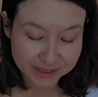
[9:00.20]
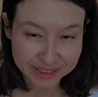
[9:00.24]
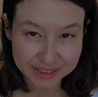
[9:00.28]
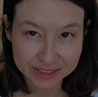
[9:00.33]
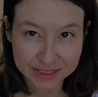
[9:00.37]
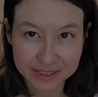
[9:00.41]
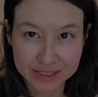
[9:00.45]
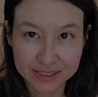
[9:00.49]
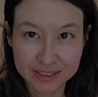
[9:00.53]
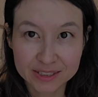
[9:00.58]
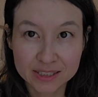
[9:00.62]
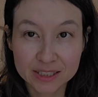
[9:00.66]

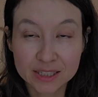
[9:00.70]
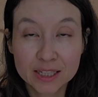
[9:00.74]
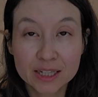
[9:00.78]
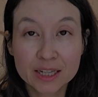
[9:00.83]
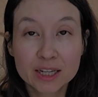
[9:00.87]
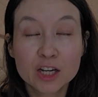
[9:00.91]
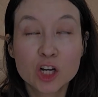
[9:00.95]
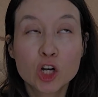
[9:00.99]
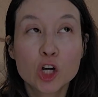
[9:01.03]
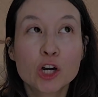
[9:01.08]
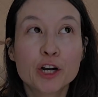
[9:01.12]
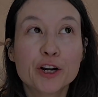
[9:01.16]
this.
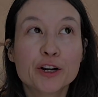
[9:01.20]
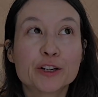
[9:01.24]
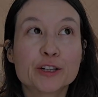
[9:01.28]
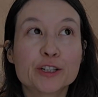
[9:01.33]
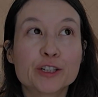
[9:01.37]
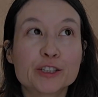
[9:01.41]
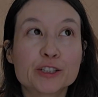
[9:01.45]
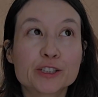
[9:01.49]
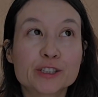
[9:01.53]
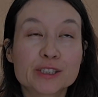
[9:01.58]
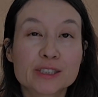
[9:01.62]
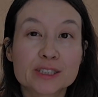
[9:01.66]

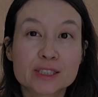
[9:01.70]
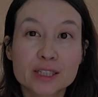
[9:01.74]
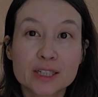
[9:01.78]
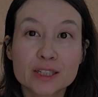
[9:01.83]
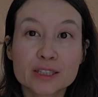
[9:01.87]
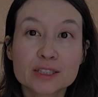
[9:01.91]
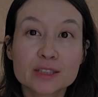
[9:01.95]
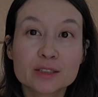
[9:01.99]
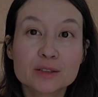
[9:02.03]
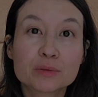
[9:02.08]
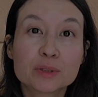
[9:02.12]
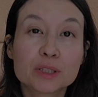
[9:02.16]
Her
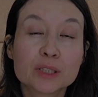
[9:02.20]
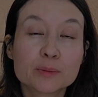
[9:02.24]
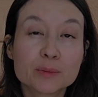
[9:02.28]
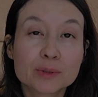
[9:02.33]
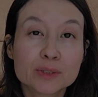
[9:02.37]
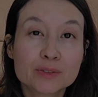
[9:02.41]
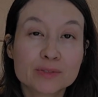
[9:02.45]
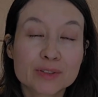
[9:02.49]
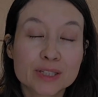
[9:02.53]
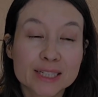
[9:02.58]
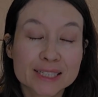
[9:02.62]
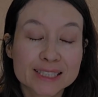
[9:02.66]
second
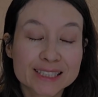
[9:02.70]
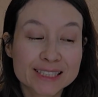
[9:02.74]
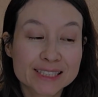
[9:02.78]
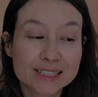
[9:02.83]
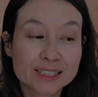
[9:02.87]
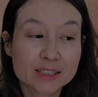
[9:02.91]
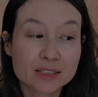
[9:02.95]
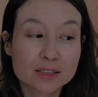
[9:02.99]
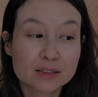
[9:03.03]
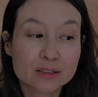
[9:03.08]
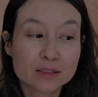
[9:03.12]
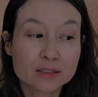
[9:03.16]
rabies
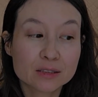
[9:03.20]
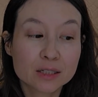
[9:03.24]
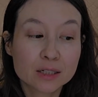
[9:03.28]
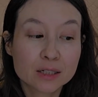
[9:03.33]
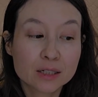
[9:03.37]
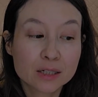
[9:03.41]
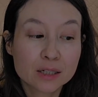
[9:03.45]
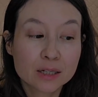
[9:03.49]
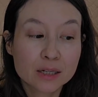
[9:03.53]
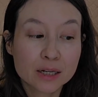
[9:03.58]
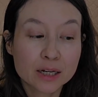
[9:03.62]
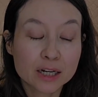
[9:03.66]
vaccine
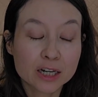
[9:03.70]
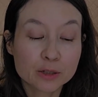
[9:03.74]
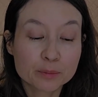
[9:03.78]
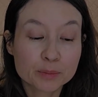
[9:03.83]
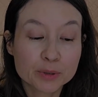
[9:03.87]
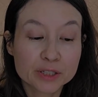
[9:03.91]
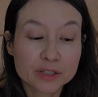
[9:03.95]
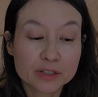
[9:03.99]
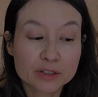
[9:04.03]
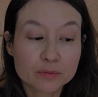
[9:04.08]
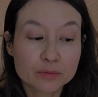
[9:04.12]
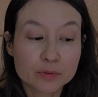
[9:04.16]
had
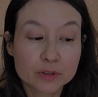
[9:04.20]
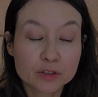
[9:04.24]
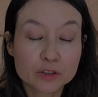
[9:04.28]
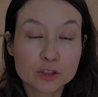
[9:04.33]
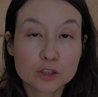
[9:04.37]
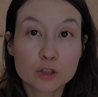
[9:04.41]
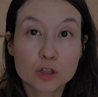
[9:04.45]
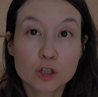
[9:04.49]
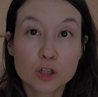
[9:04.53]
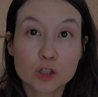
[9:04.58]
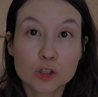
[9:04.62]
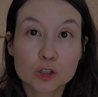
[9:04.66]
been given
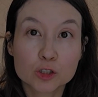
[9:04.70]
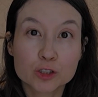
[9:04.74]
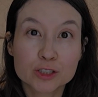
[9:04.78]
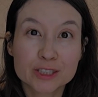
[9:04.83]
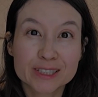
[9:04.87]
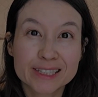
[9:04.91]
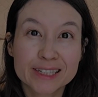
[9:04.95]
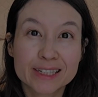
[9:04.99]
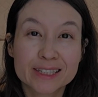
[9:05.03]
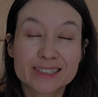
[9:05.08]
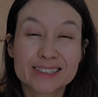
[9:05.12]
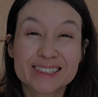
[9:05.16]
to her
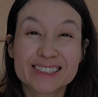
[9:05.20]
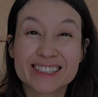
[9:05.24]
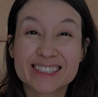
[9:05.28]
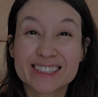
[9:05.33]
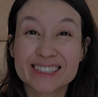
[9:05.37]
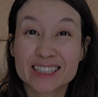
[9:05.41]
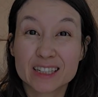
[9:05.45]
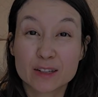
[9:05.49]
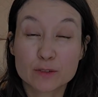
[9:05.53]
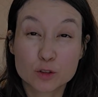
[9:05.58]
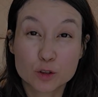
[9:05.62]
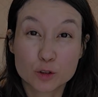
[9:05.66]
10
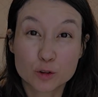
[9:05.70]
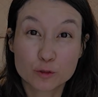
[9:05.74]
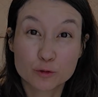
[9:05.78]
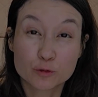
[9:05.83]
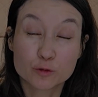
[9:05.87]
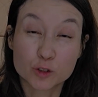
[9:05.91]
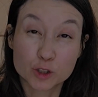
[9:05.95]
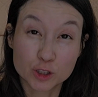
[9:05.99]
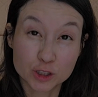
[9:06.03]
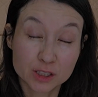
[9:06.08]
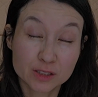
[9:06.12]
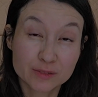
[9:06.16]
days after the
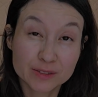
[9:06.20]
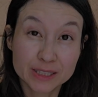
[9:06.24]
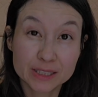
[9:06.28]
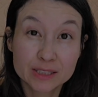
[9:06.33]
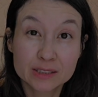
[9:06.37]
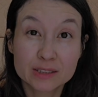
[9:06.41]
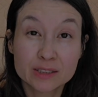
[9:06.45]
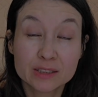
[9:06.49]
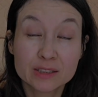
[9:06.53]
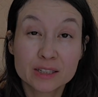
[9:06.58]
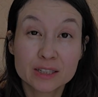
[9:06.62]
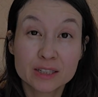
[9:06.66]
first
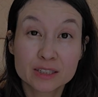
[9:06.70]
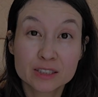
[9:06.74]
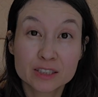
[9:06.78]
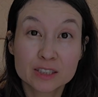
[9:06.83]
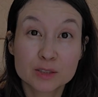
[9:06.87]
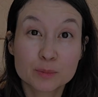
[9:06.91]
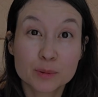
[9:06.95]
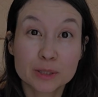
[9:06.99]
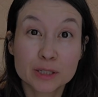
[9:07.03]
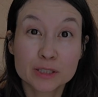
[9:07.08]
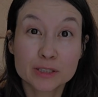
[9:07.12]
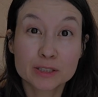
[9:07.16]
vaccine had
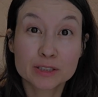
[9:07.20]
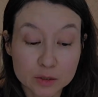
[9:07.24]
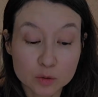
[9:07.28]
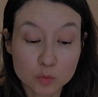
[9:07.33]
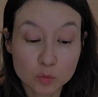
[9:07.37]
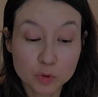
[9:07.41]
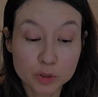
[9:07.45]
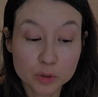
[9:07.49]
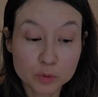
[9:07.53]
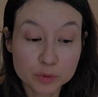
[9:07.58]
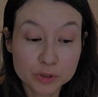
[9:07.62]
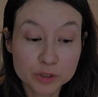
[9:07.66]
expired.
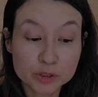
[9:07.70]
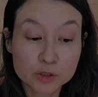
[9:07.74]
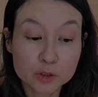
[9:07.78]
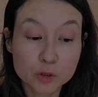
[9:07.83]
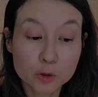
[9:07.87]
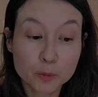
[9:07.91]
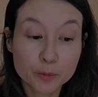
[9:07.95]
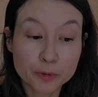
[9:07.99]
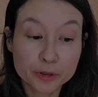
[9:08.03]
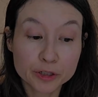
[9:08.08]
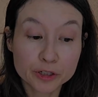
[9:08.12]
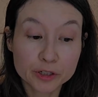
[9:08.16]
We were so
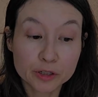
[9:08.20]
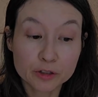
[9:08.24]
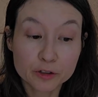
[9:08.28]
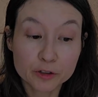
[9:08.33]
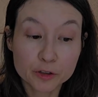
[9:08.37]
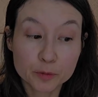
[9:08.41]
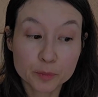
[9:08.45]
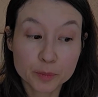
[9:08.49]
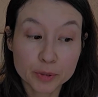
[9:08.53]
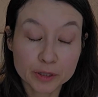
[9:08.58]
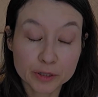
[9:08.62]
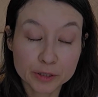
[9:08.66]

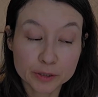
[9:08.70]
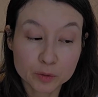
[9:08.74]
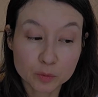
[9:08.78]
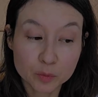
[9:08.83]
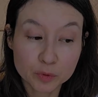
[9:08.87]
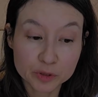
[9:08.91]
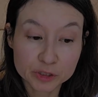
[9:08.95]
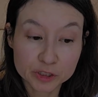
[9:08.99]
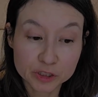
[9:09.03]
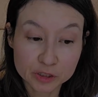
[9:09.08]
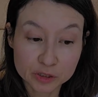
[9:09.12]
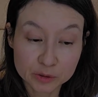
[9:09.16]
preoccupied
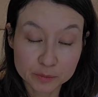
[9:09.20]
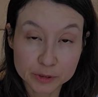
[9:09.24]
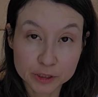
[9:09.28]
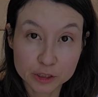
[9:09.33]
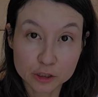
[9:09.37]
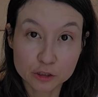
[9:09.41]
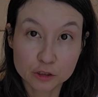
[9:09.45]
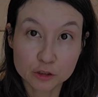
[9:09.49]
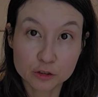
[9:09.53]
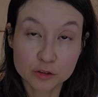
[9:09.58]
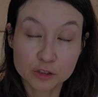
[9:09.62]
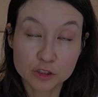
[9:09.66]
with just
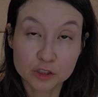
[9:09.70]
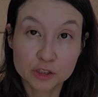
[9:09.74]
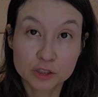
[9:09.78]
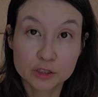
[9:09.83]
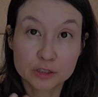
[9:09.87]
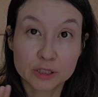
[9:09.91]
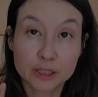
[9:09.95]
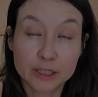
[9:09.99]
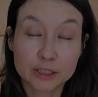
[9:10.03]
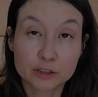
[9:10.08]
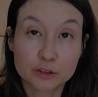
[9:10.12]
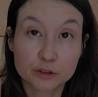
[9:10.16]
making sure that she'd
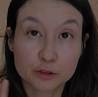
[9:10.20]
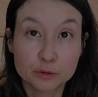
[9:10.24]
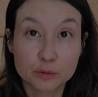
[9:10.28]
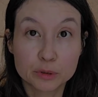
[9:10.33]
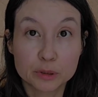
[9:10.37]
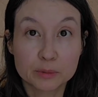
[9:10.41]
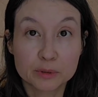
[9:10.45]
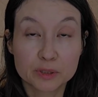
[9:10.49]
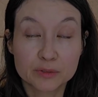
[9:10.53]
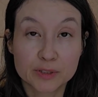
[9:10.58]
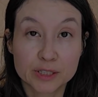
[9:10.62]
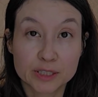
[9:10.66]
had 2
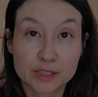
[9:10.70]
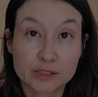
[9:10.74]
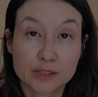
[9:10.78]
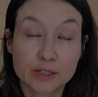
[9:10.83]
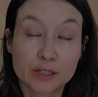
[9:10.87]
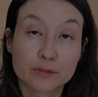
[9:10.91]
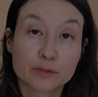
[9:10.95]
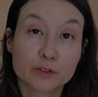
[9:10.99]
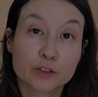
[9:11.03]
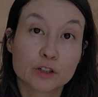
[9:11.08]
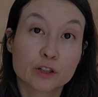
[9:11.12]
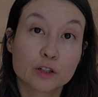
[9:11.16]
rabies vaccine
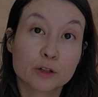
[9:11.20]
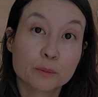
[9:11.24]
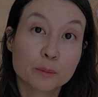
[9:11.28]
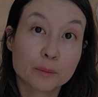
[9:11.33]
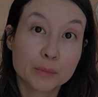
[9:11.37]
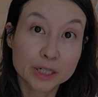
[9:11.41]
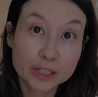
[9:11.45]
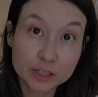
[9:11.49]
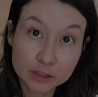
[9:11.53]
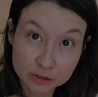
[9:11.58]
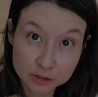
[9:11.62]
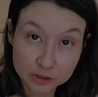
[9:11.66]
after her
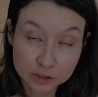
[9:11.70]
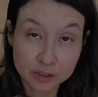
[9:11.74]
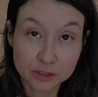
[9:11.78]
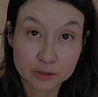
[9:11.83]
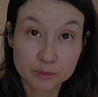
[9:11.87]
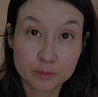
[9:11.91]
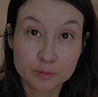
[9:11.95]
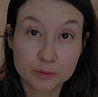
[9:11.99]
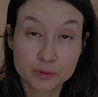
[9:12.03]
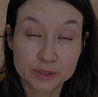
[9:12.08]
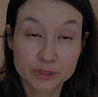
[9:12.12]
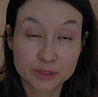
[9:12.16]

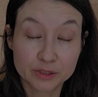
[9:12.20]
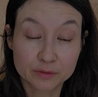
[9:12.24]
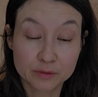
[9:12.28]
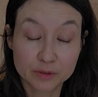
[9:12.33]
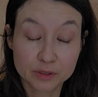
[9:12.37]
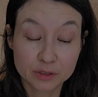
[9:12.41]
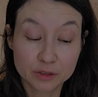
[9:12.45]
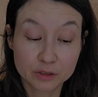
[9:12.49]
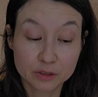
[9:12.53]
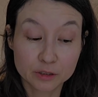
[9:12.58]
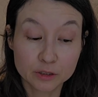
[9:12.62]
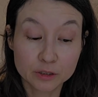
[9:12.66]
microchip was given
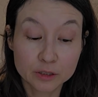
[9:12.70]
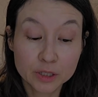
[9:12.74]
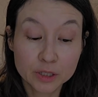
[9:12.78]
to her